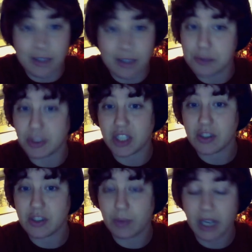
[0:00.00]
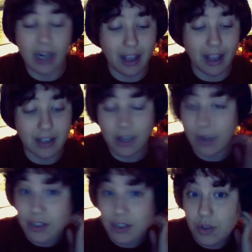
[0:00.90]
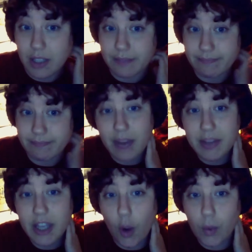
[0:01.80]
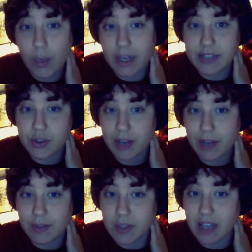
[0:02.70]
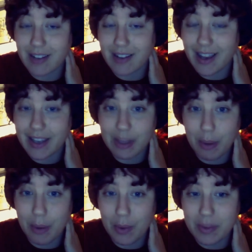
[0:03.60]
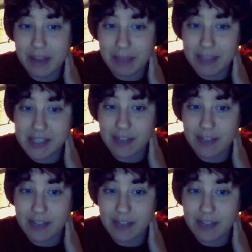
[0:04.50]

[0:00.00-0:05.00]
so this was my chance to read it, and I quite enjoyed it. I read The Ode Less Traveled, Unlocking the Poet Within by